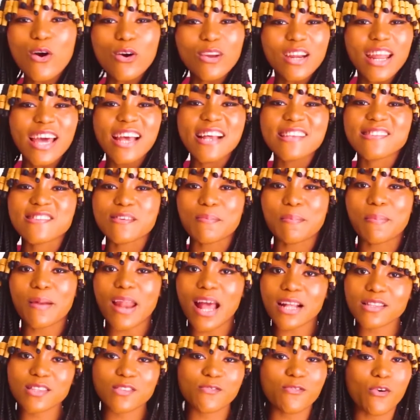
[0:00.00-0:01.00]
Corner is a
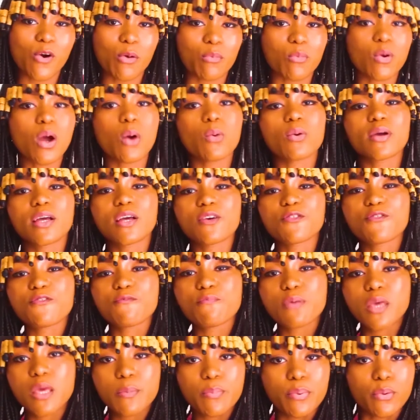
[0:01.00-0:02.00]
platform where we
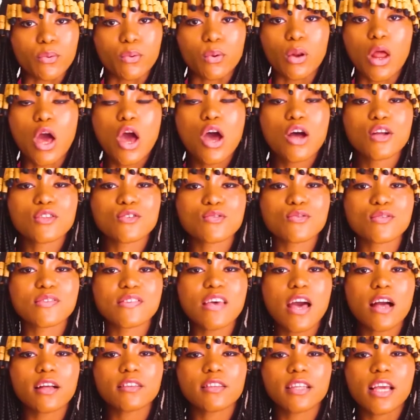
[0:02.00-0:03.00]
give people to
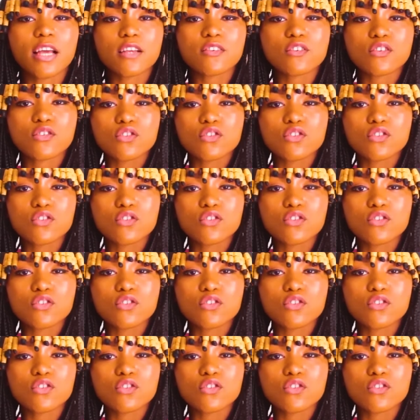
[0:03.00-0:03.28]
tell their